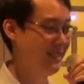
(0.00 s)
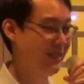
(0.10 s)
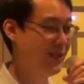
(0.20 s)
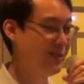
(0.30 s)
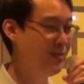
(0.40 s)

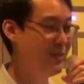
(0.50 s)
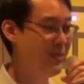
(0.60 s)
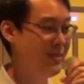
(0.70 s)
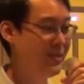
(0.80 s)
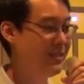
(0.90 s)
The common
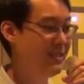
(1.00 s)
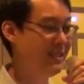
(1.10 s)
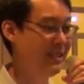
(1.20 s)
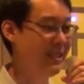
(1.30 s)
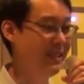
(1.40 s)

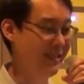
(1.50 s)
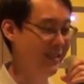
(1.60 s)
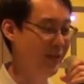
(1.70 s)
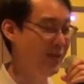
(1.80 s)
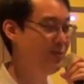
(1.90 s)

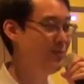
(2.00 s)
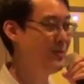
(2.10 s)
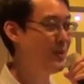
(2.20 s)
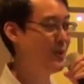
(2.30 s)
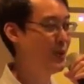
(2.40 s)

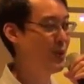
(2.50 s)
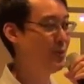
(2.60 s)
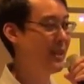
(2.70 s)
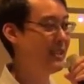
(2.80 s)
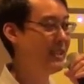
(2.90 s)
people want to
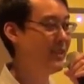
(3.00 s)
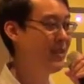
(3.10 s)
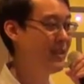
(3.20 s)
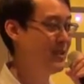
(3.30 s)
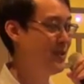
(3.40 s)
buy
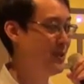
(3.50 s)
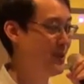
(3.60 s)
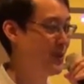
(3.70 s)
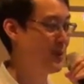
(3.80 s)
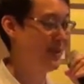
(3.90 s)
Levi's jeans also.